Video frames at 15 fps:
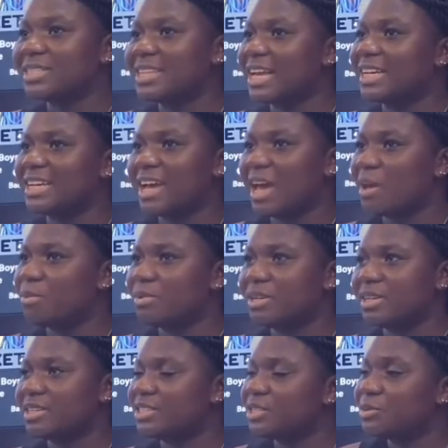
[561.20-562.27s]
that could happen
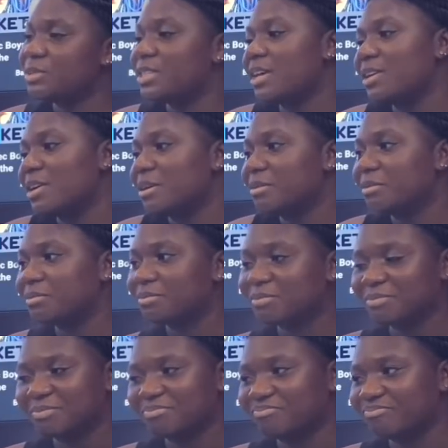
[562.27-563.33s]
is she'll say no.
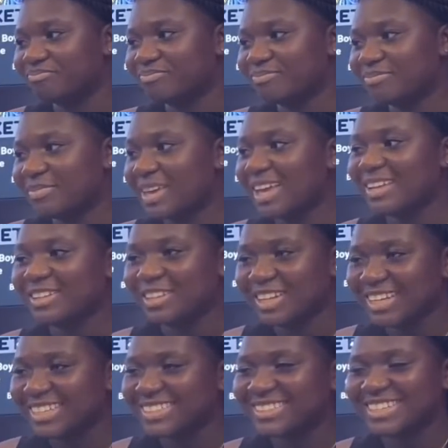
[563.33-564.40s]
And
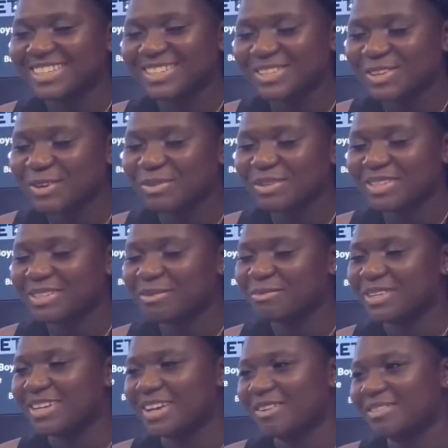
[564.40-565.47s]
look, there's always
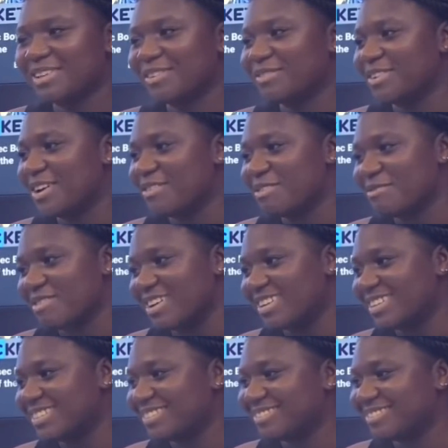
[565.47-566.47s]
somebody out there for everybody.